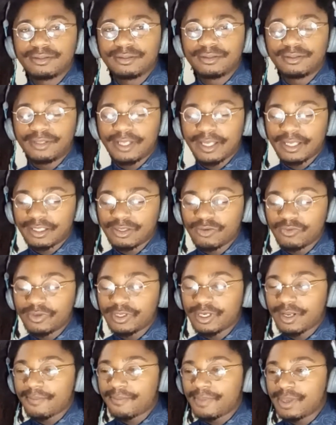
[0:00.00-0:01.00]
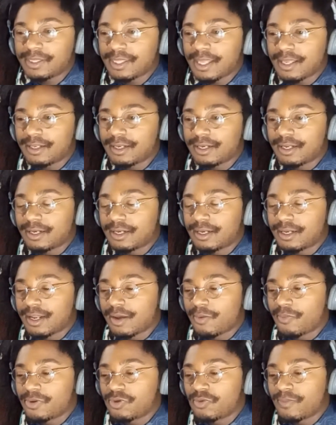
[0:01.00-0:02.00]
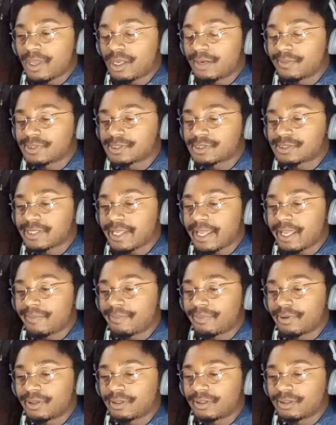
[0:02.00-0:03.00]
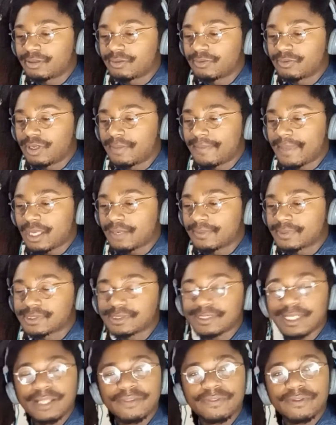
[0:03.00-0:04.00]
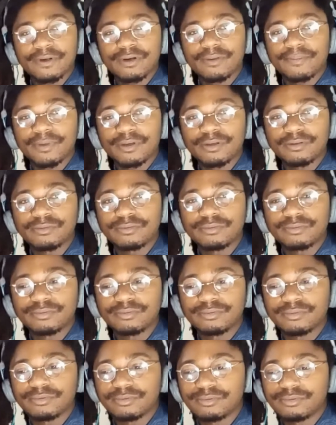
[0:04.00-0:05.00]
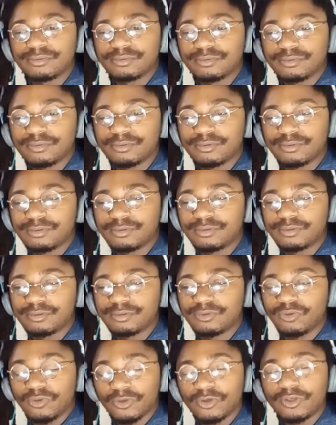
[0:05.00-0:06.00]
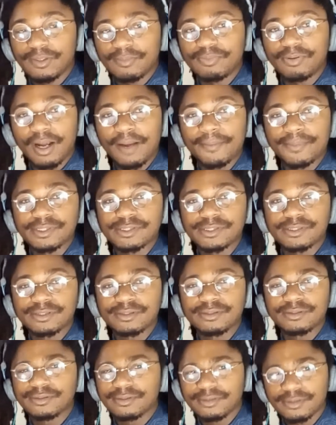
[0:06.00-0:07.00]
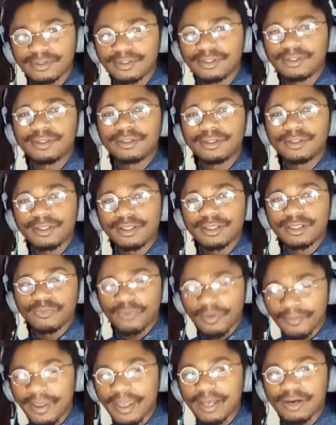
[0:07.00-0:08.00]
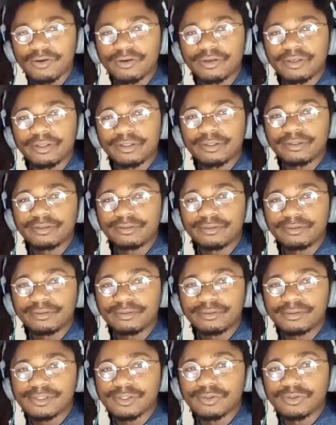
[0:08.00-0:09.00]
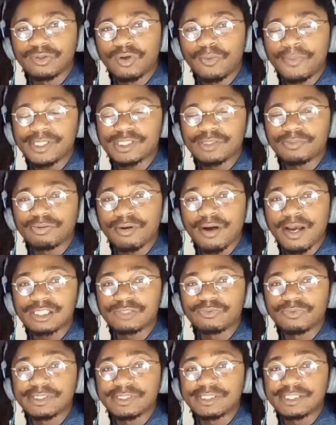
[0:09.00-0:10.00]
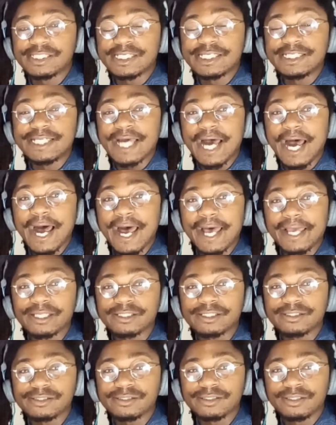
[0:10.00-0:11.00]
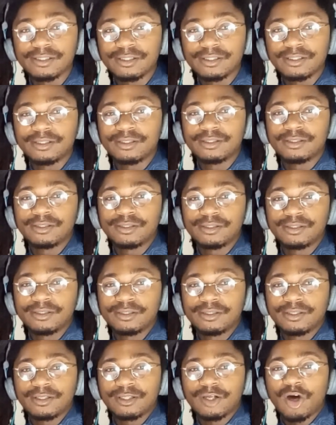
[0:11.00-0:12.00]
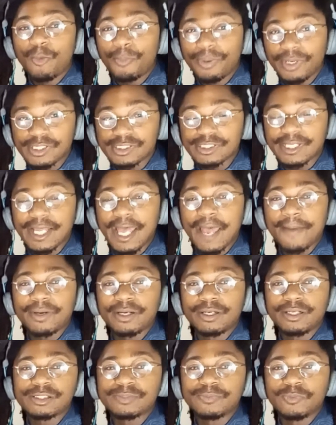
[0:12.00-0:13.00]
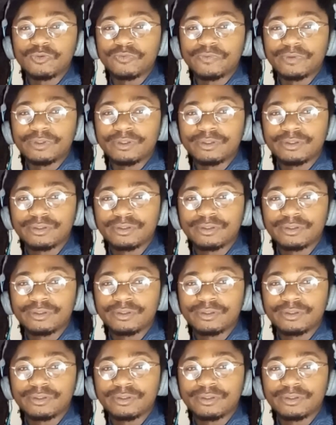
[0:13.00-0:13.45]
Like, you can admit that when you made a mistake, but you didn't make a mistake there, bro. You literally promised. You went back on it. So don't be surprised when C dies. Hope it doesn't happen in this movie.